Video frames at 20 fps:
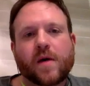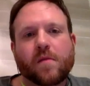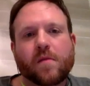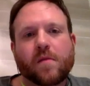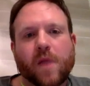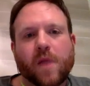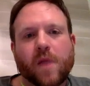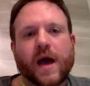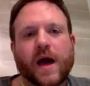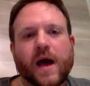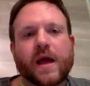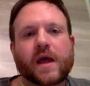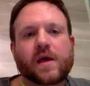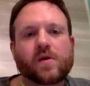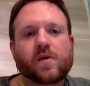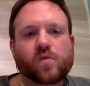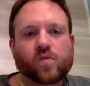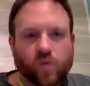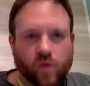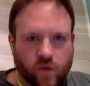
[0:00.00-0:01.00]

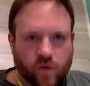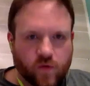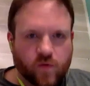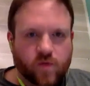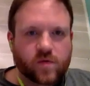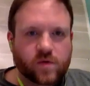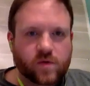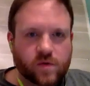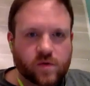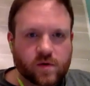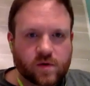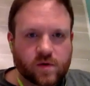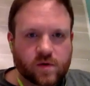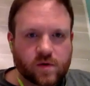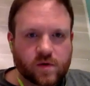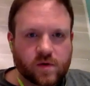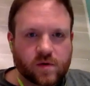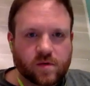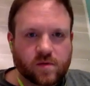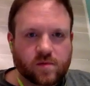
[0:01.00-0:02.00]
my
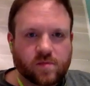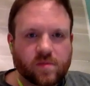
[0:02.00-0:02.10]
wound